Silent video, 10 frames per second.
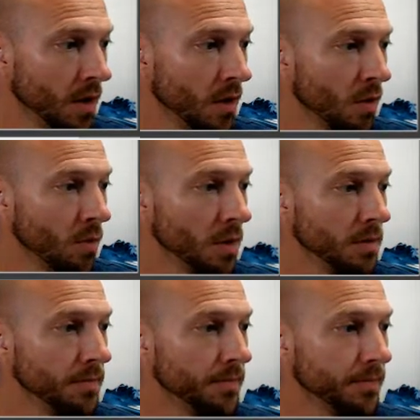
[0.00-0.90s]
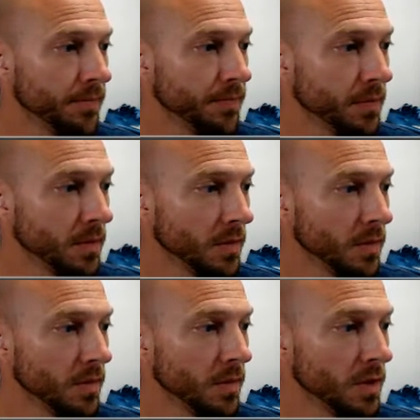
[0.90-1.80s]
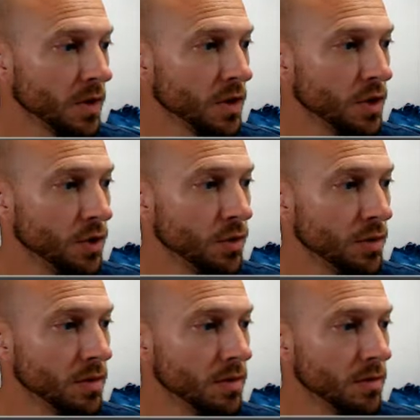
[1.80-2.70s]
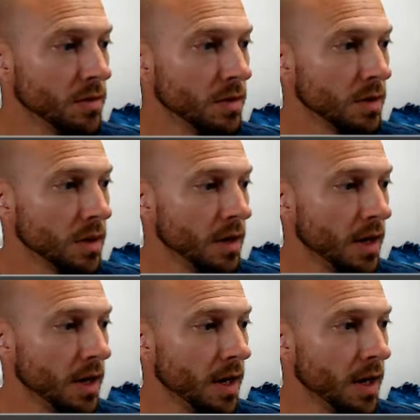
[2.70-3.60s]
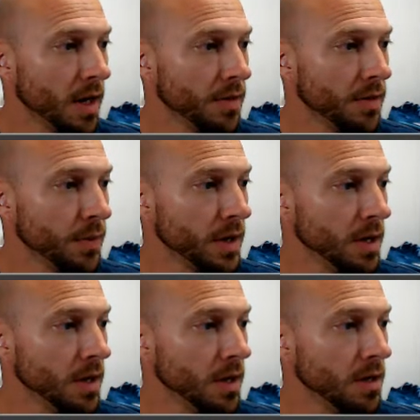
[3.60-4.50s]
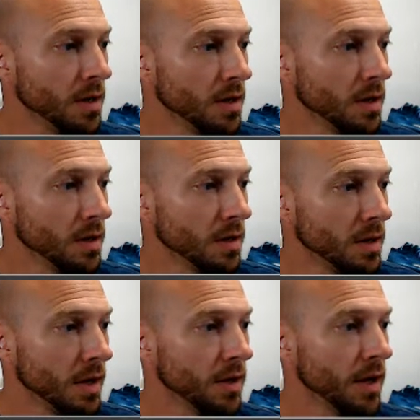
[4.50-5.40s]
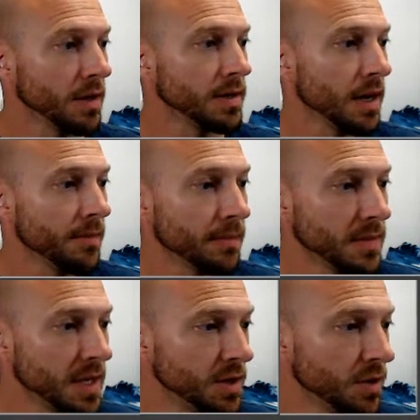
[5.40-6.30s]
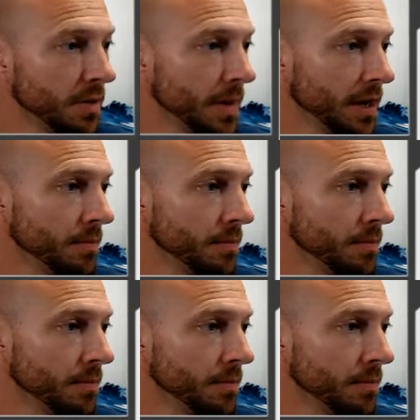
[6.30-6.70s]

One, two, and three. Garrett on top, teacher on bottom.